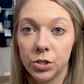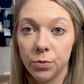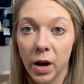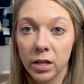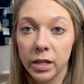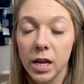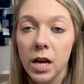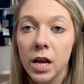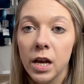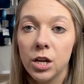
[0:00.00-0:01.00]
directly
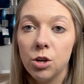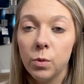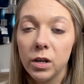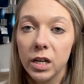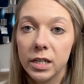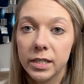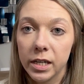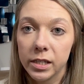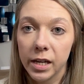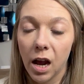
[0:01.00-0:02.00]
and you will get a
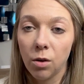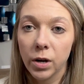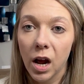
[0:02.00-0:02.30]
discount.